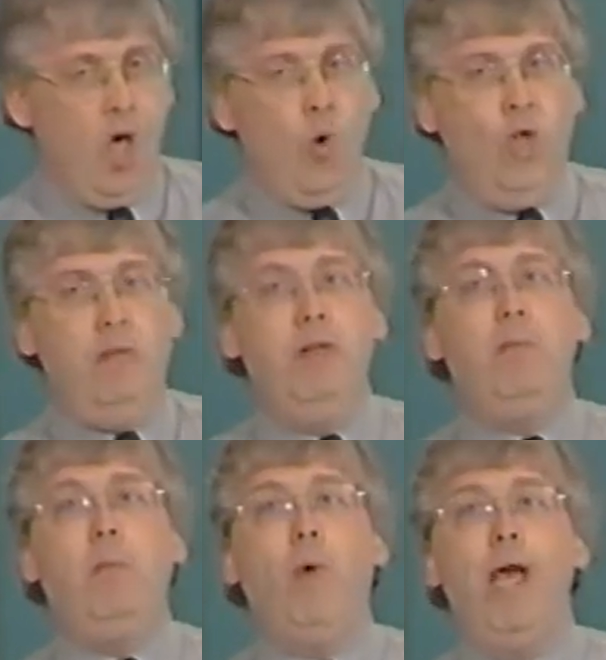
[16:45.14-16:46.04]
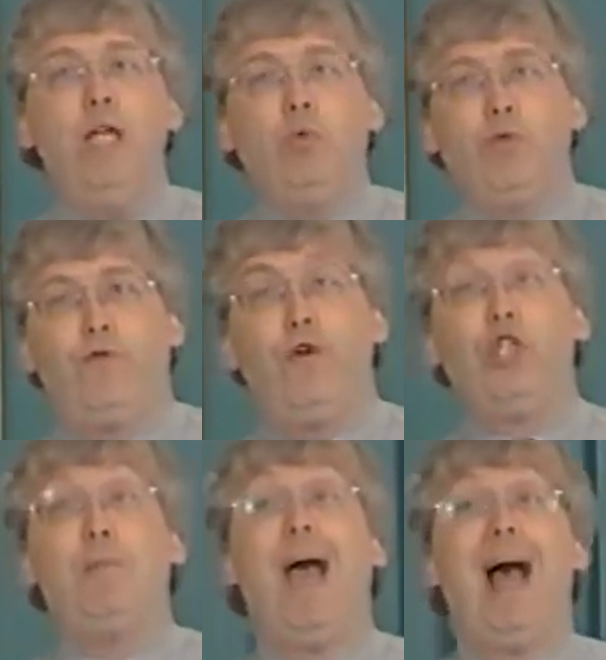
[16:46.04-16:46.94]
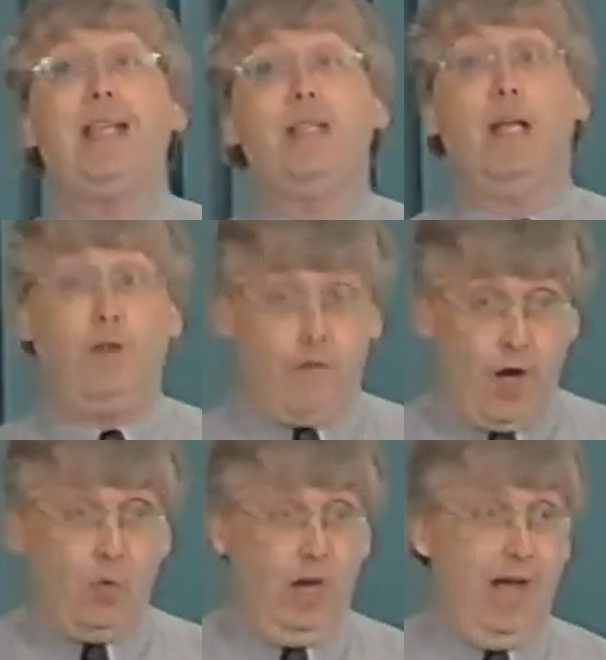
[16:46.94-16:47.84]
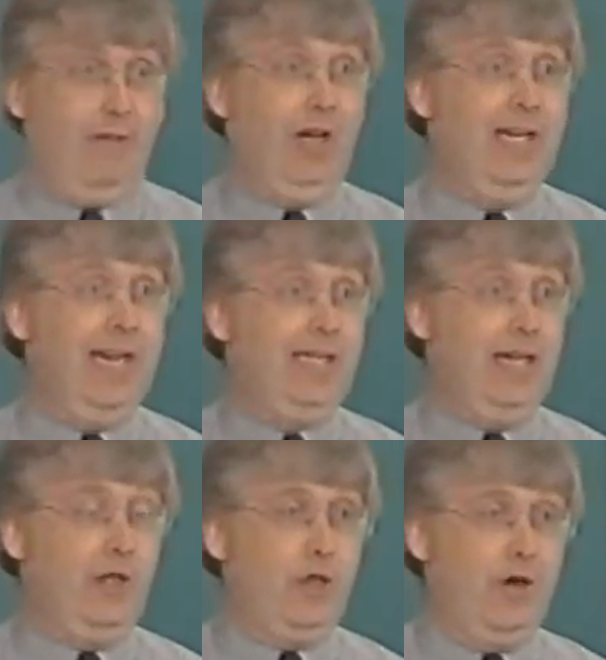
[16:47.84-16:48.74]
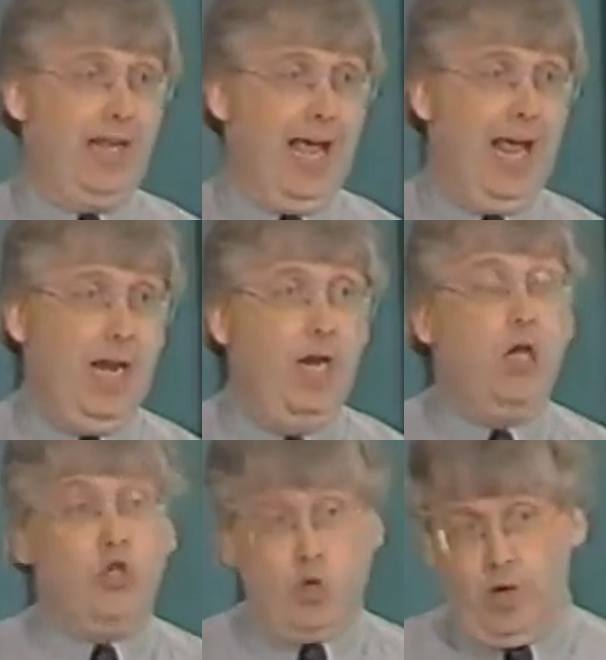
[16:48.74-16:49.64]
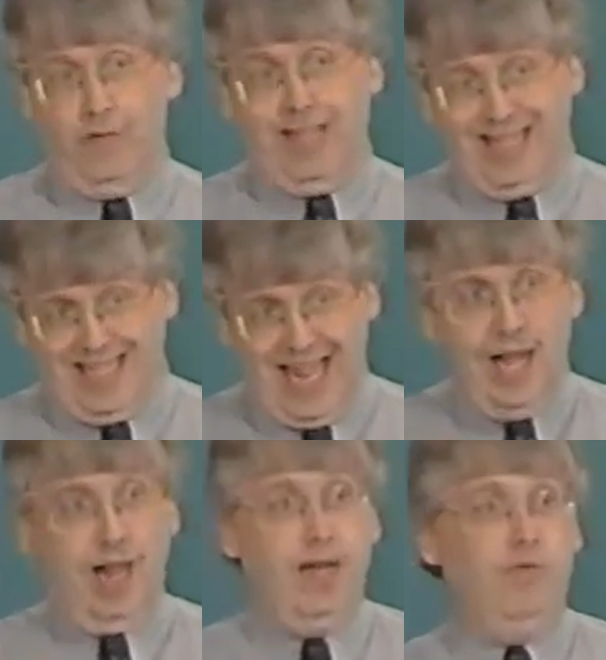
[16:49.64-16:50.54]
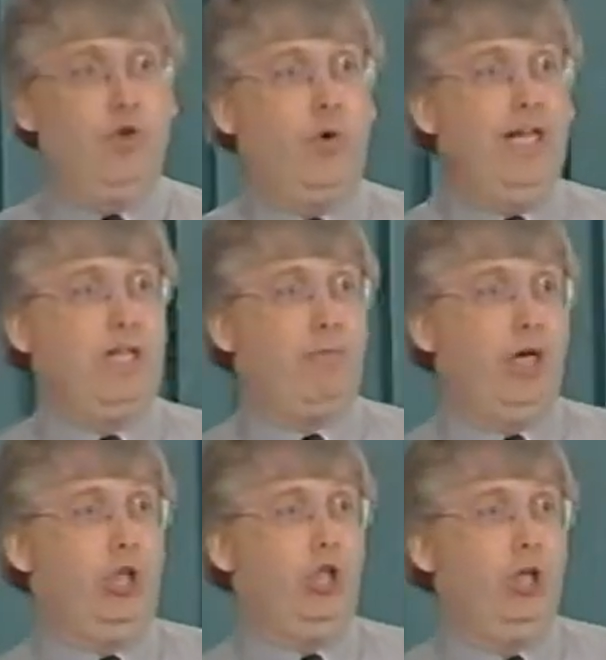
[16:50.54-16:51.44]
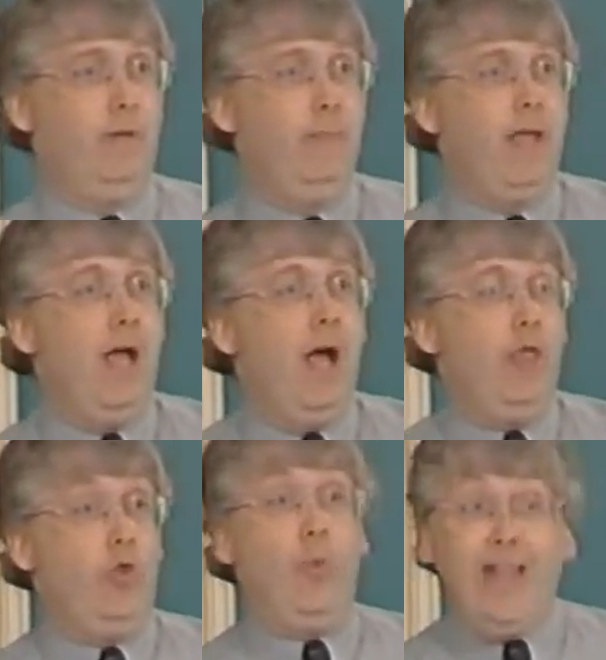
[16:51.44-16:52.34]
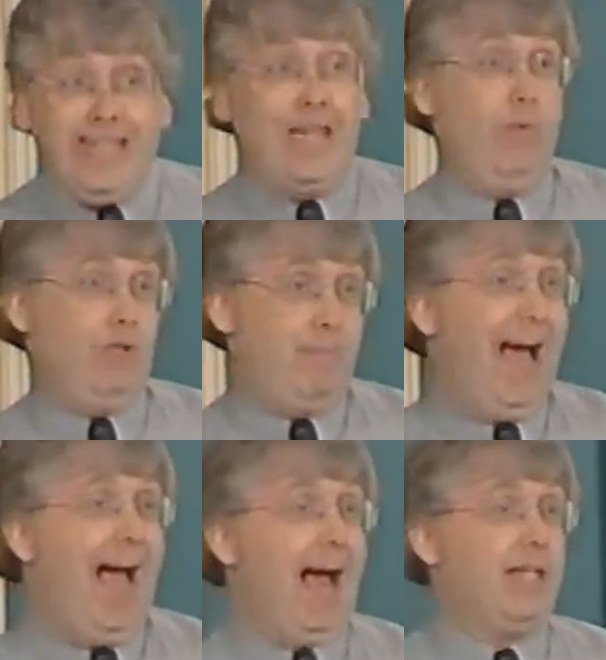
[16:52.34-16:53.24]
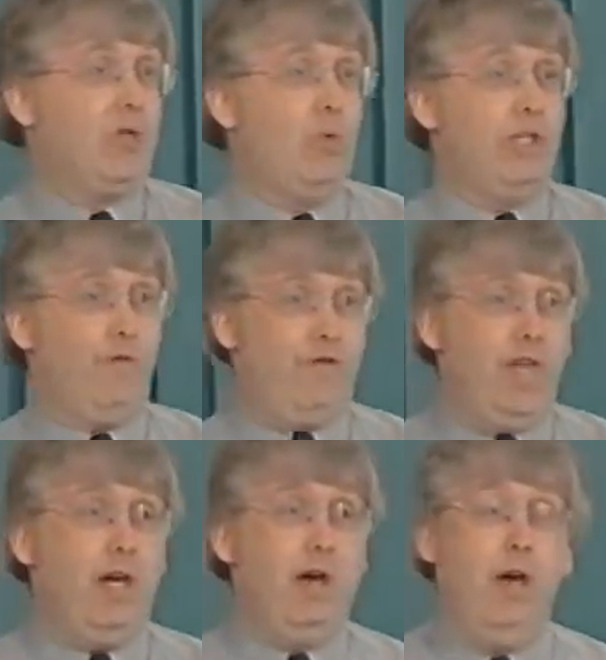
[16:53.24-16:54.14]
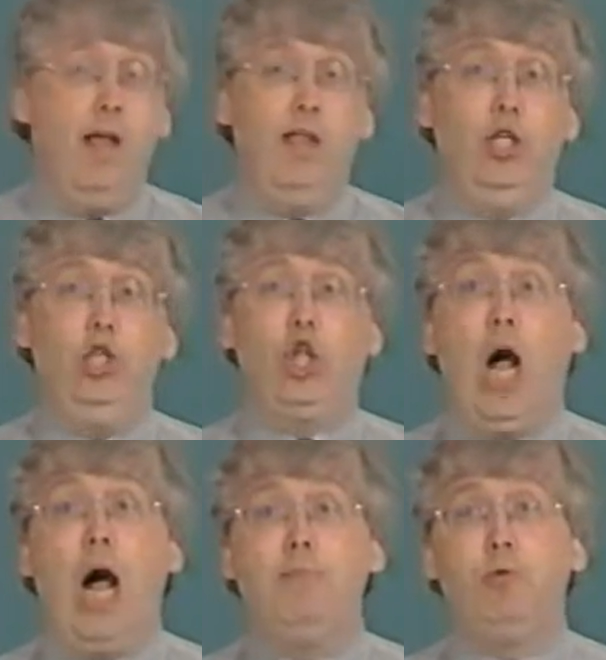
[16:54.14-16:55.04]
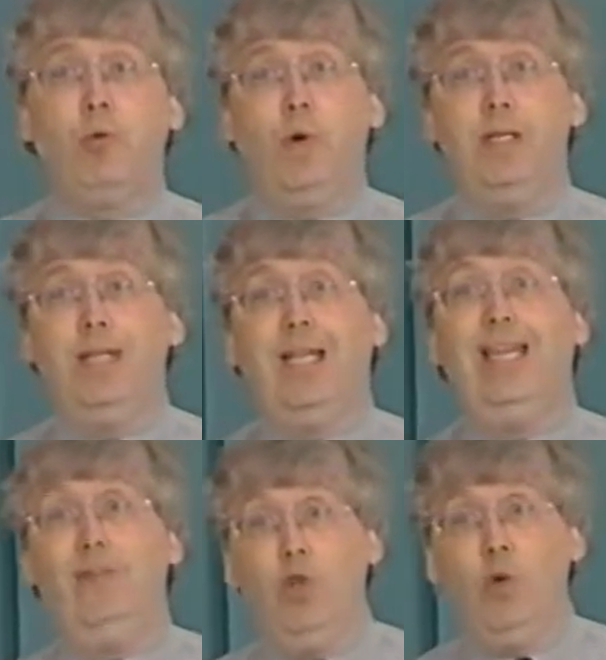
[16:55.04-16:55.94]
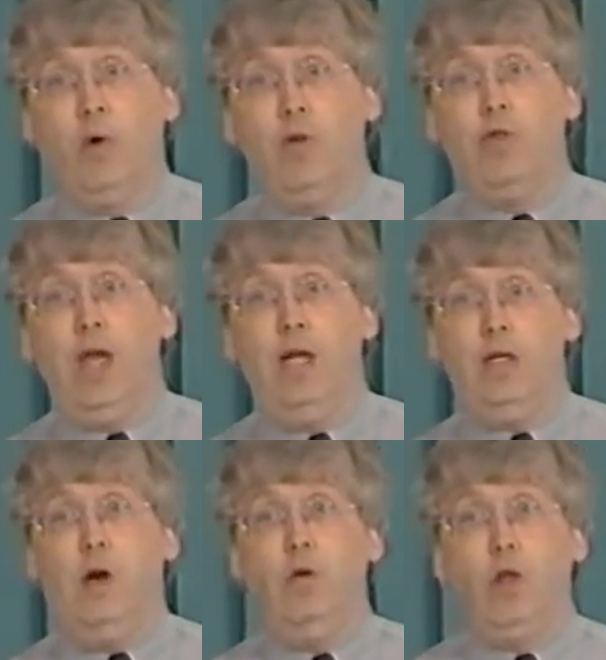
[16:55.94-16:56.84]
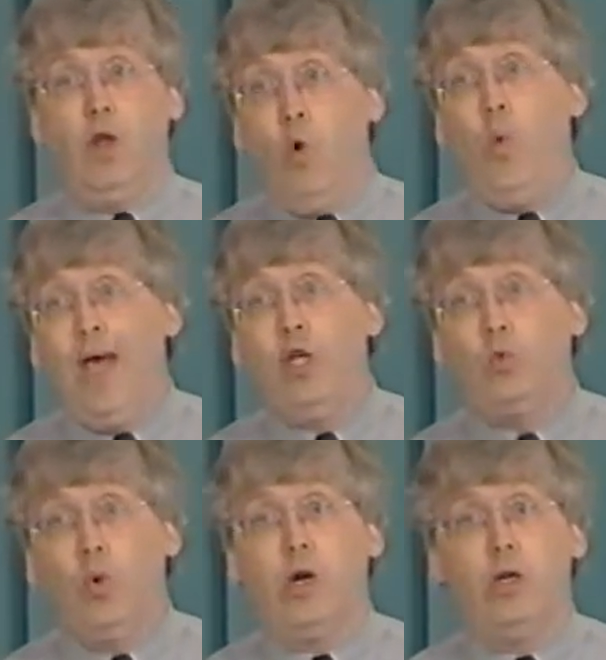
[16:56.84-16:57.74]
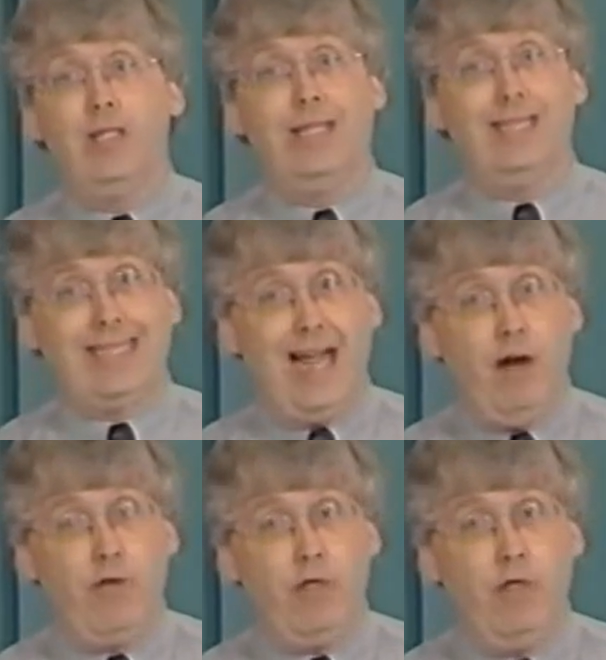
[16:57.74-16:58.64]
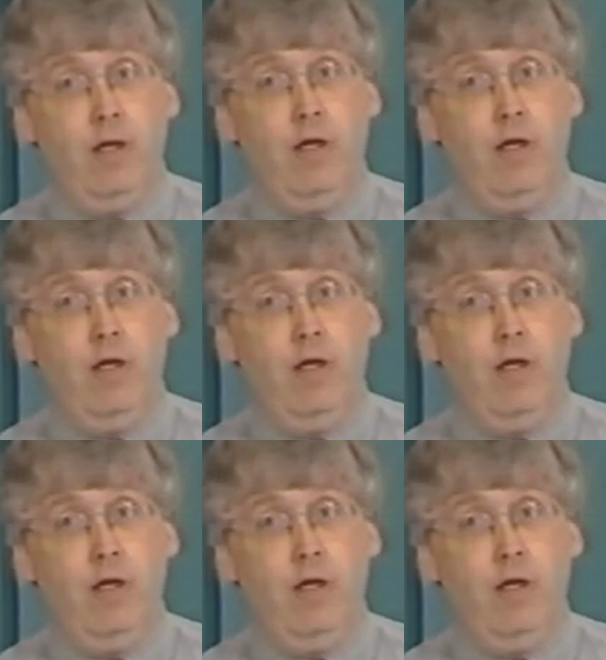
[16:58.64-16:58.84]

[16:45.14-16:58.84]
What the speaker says: When the minimum wage was first passed at the federal level in 1938, sort of at the tail end of the Great Depression, the reason it was passed was a fear that jobs were going to leave the North and go to low-wage workers in the South.